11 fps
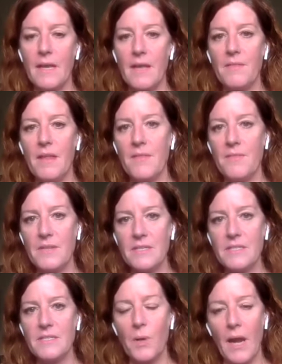And this
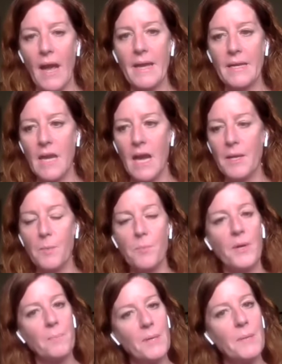is what I kind of
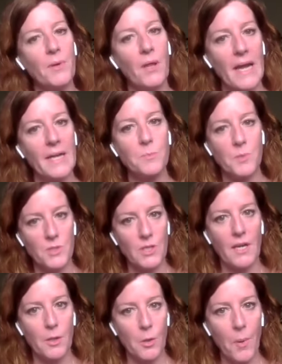bring people, experts
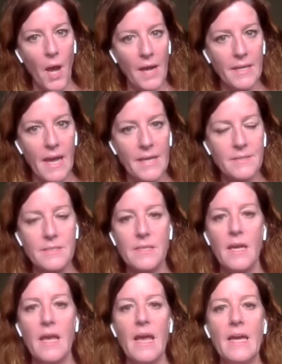onto the podcast
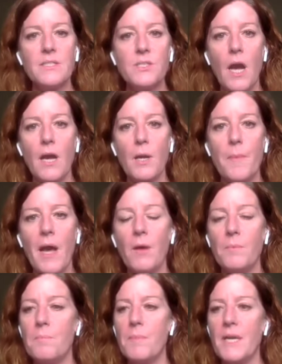and talk
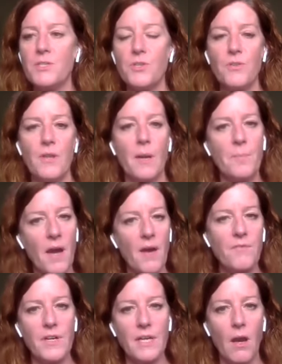about and make sure that I'm
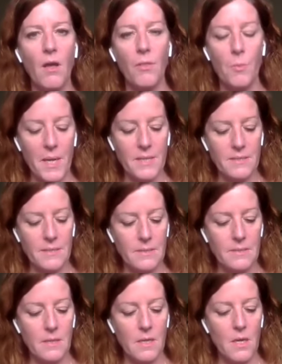covering all the
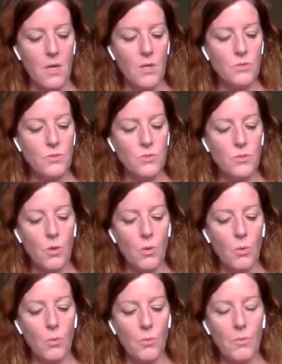bases.
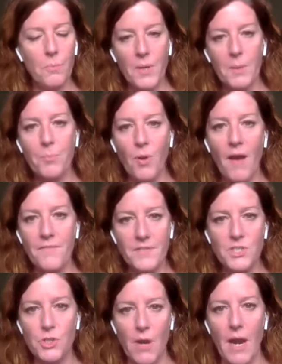So Big Profit
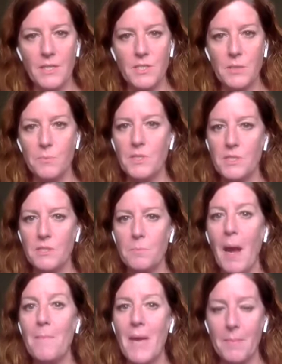Strategy, which is
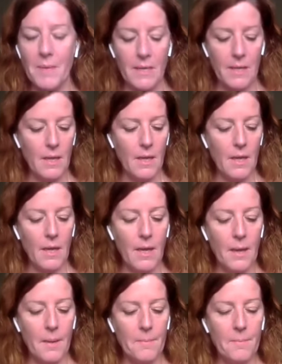my baby,
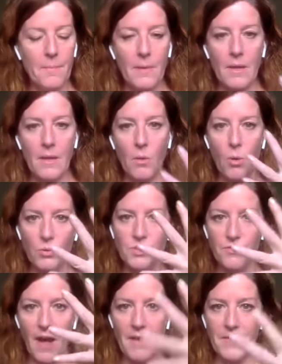holds
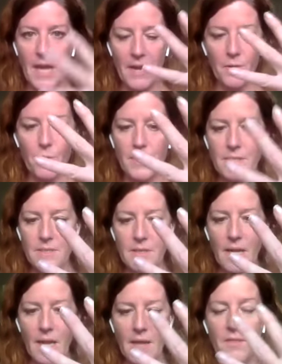5 categories.
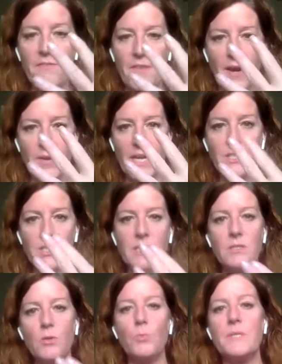And the foundation
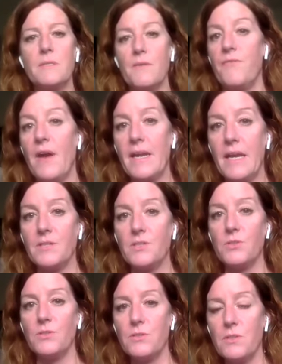is always the
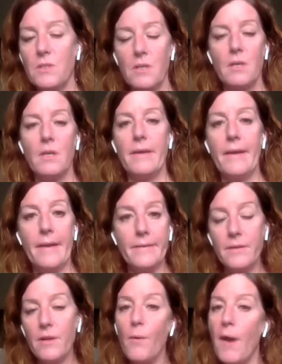financials.
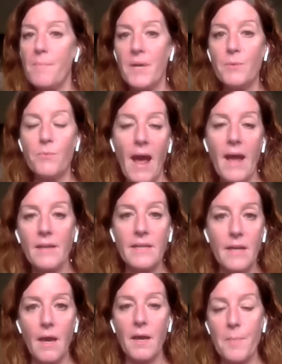And, you know, I've been
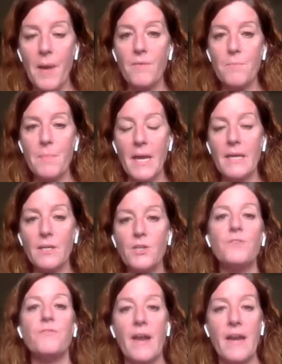rattling on about making
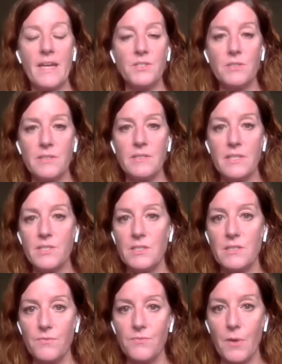good financial
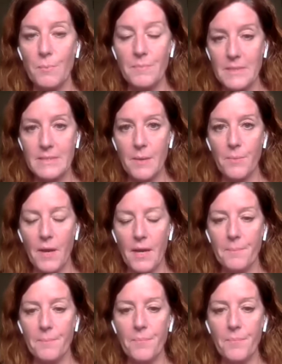decisions from day one.